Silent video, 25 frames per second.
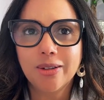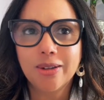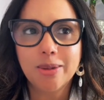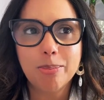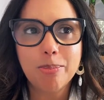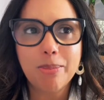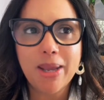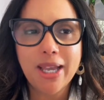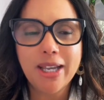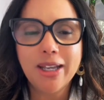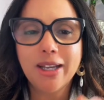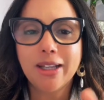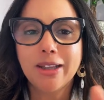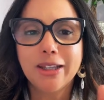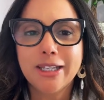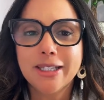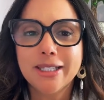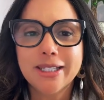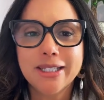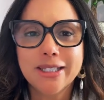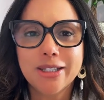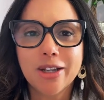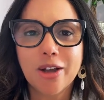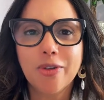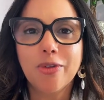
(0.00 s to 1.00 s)
make a
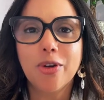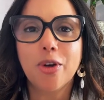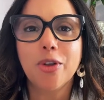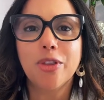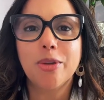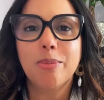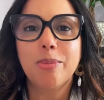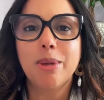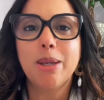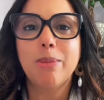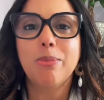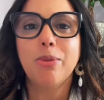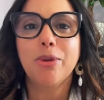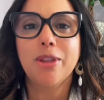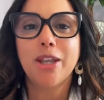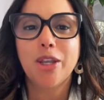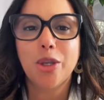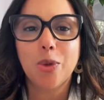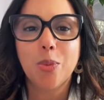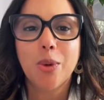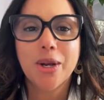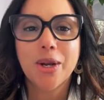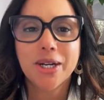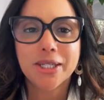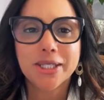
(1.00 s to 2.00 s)
list of all the people that
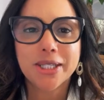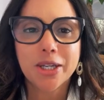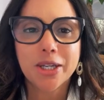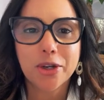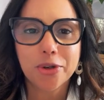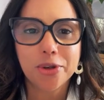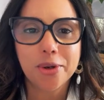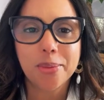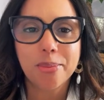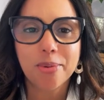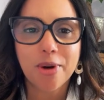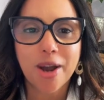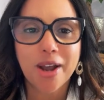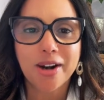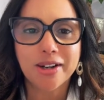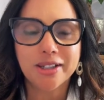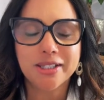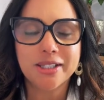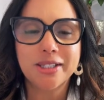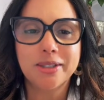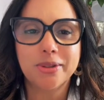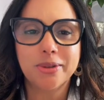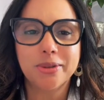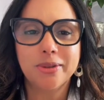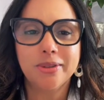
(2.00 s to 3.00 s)
you want to sell your
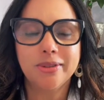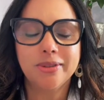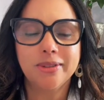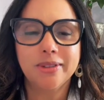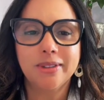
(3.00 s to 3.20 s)
products to.